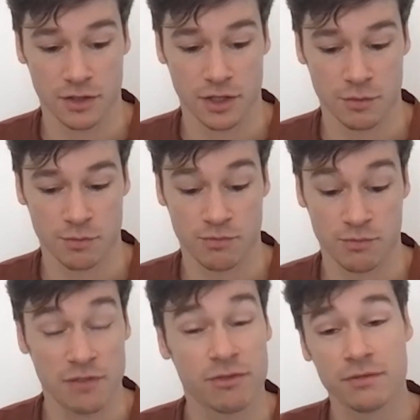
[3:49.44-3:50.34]
it's
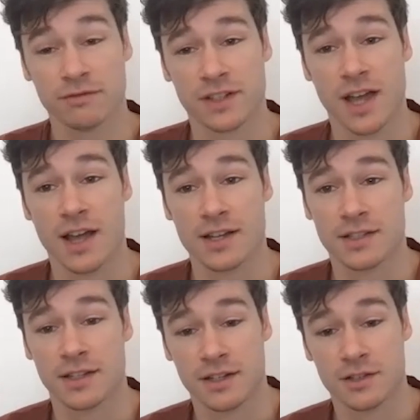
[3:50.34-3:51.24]
different for guys
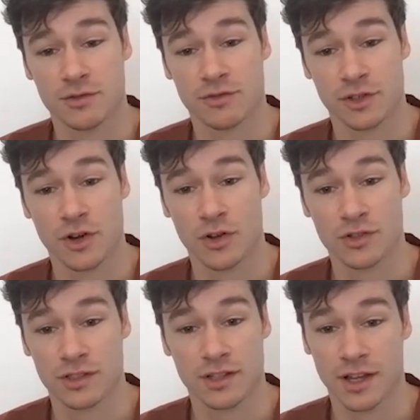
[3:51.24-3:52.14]
than it is for
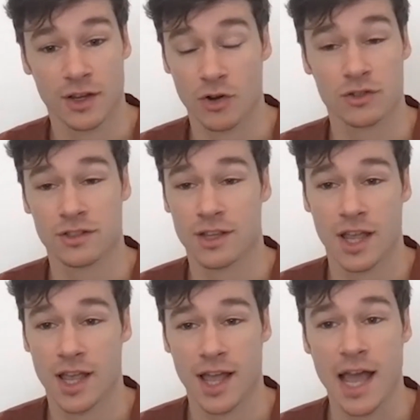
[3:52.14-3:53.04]
girls, and girls
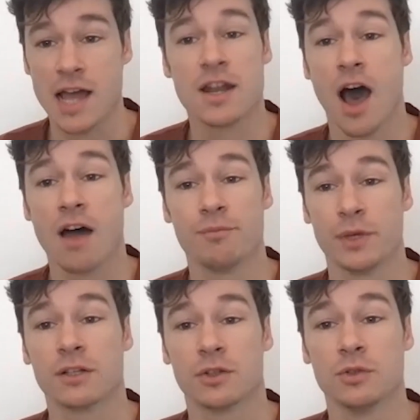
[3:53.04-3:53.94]
cannot be
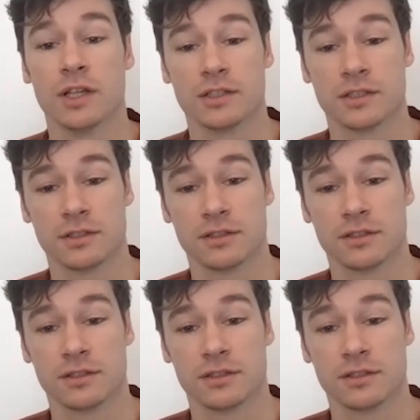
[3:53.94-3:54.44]
clueless.